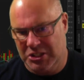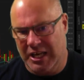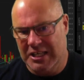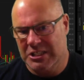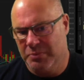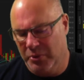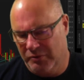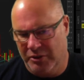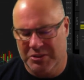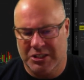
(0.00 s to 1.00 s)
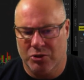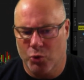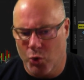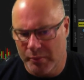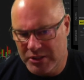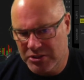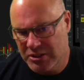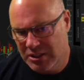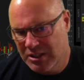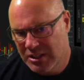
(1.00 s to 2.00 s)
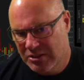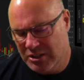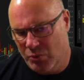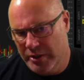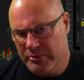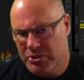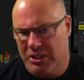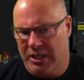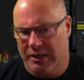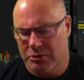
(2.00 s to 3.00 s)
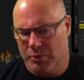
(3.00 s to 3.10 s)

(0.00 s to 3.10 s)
gains point of view is enormous. So what you'll see here is